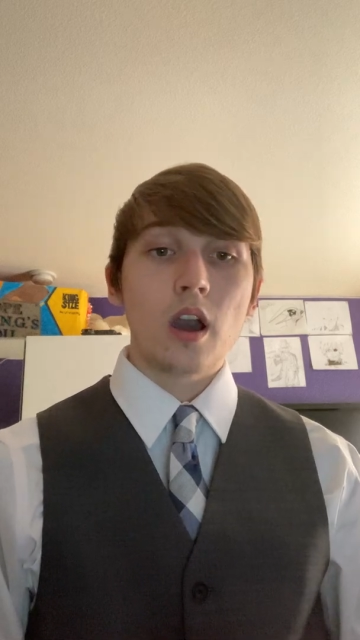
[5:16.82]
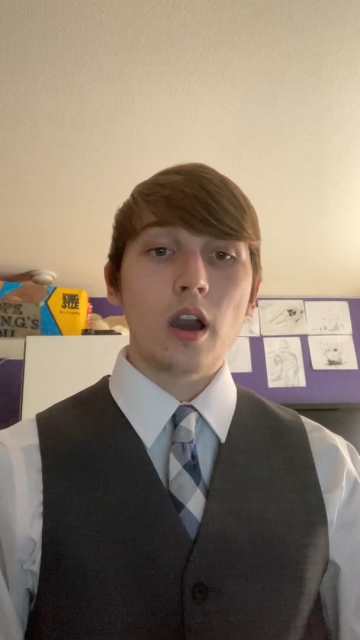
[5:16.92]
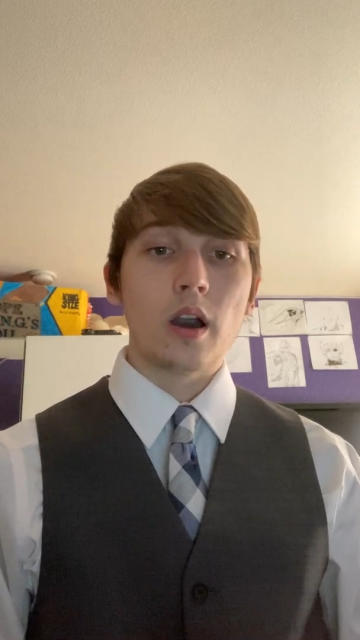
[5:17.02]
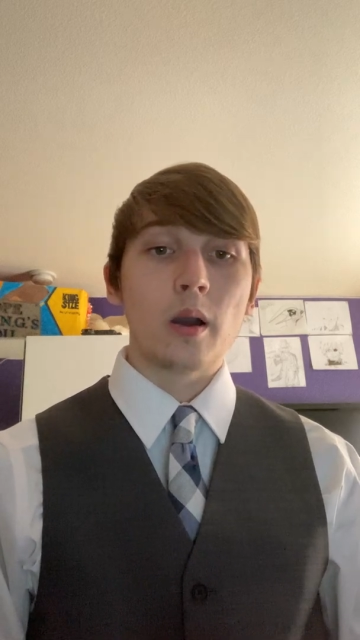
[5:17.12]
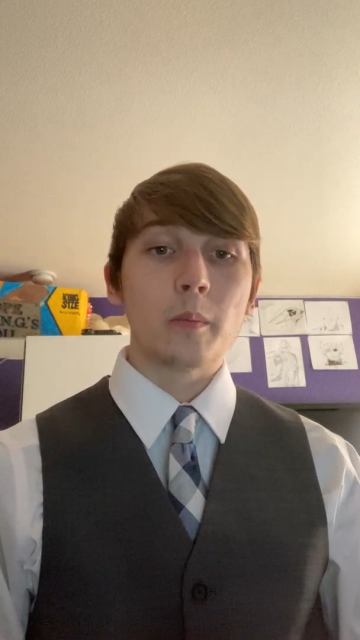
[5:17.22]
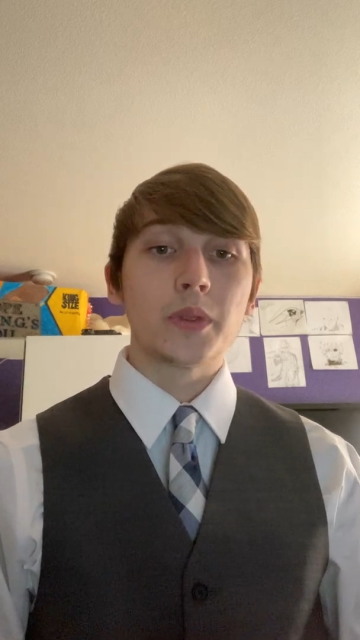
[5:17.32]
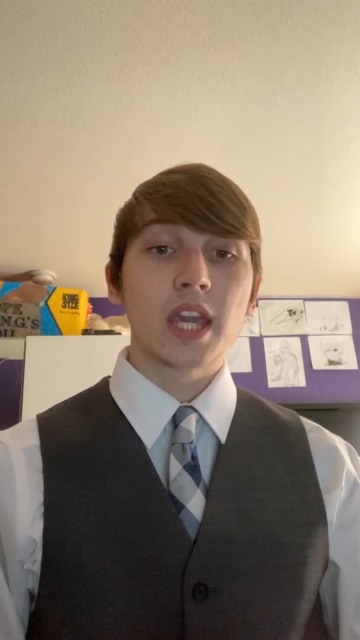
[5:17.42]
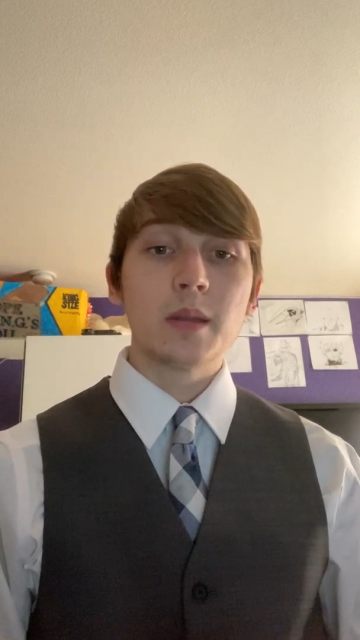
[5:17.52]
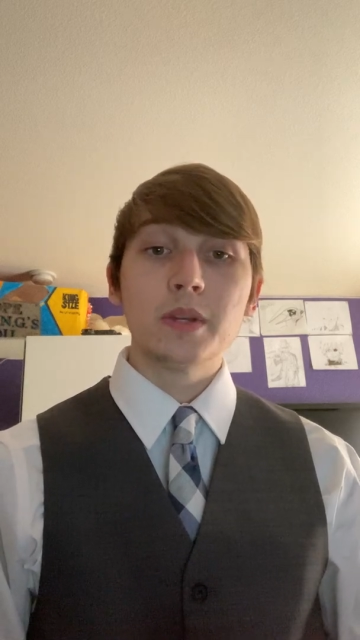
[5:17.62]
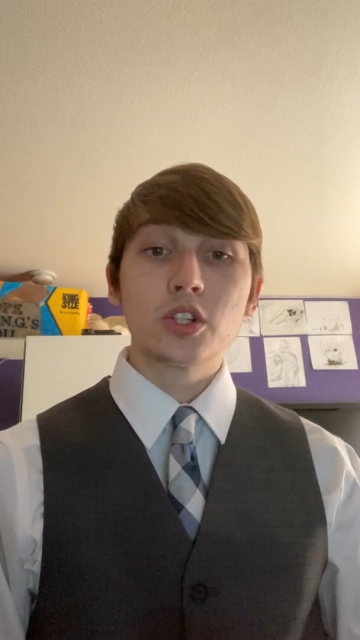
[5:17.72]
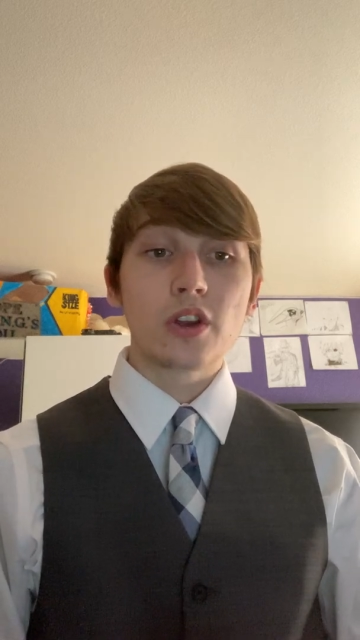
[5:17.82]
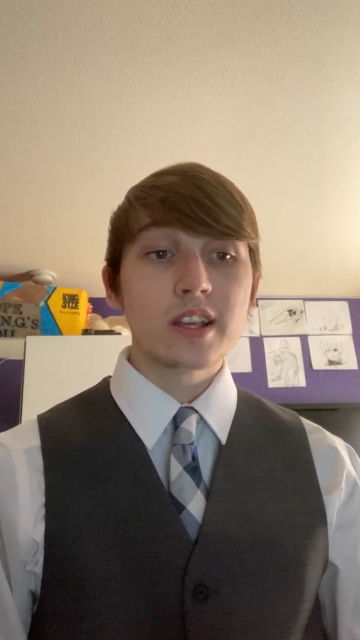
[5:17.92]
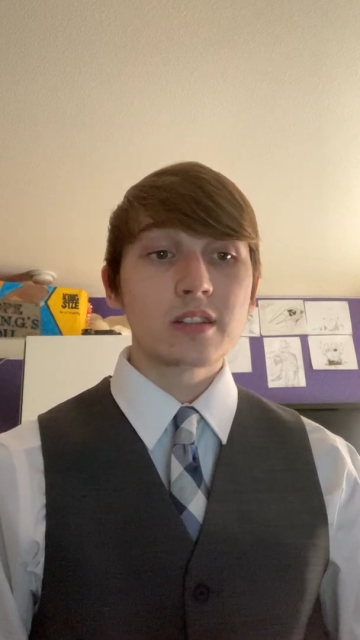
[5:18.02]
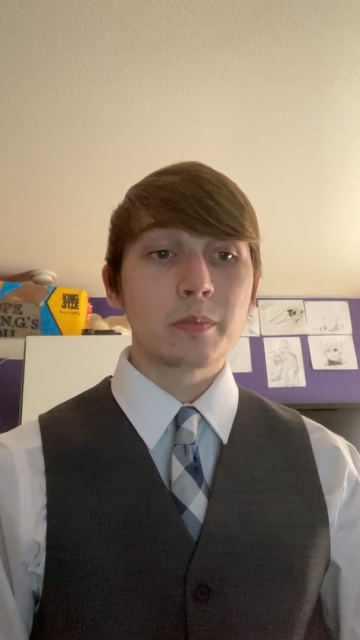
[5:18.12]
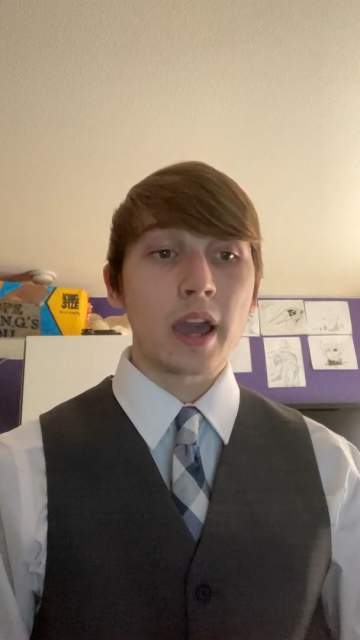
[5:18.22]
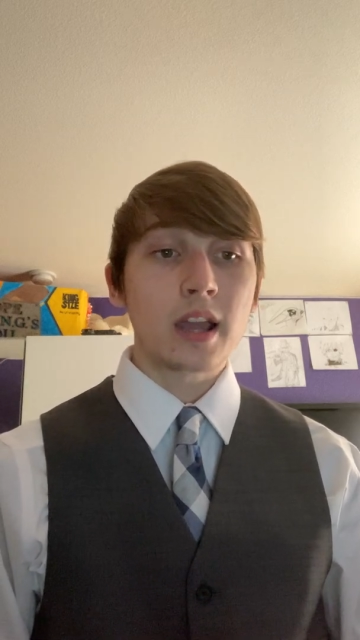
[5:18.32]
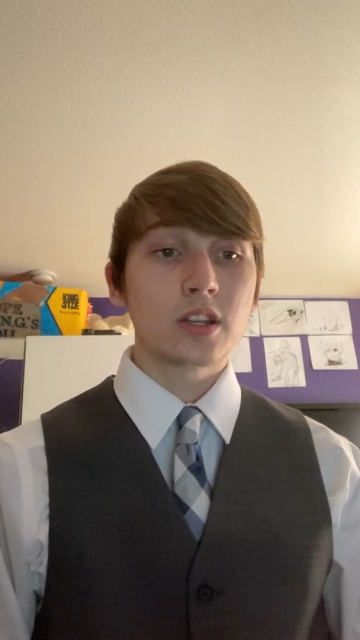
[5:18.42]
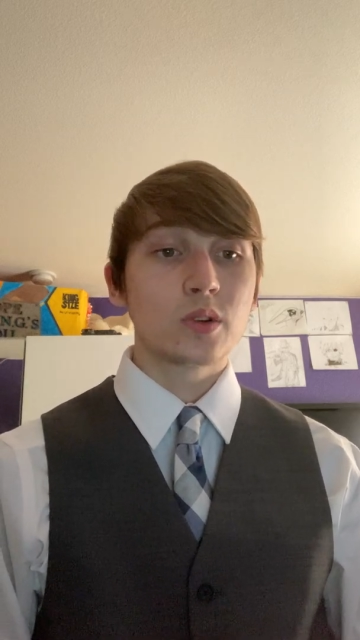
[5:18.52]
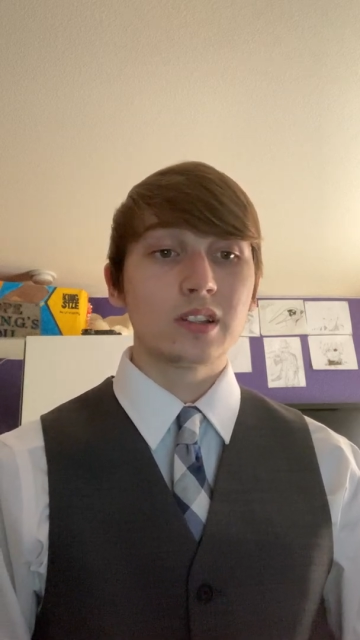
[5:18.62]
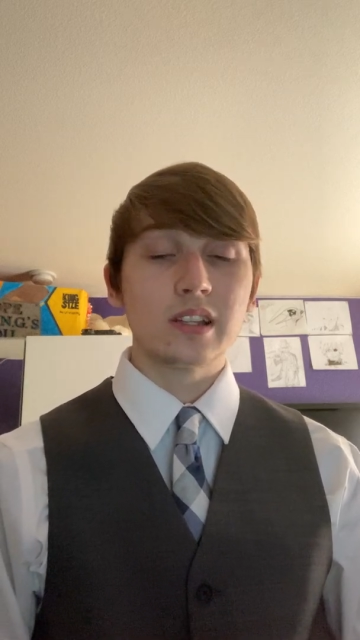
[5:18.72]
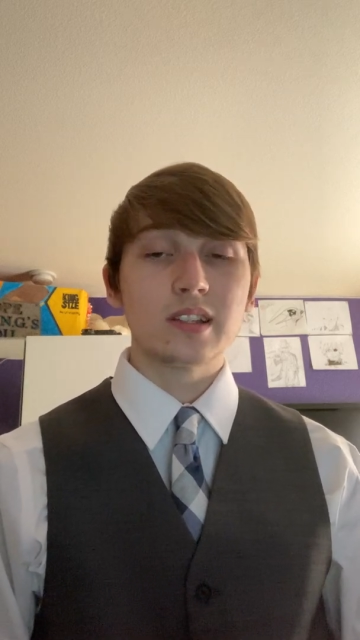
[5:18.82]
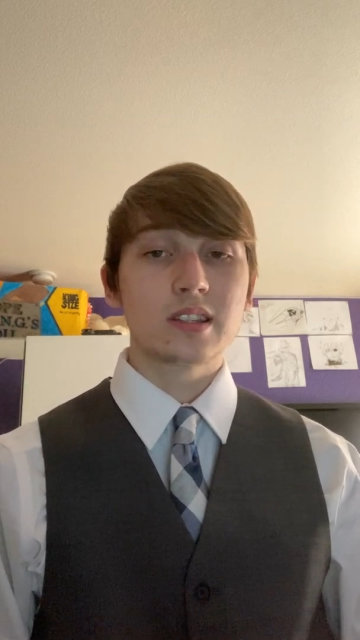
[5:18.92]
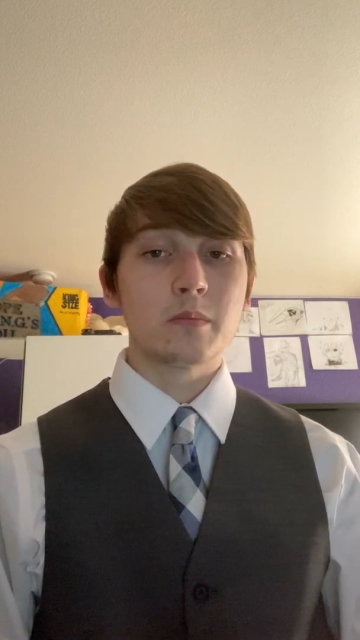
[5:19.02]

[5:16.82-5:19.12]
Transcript: can be traced back to at least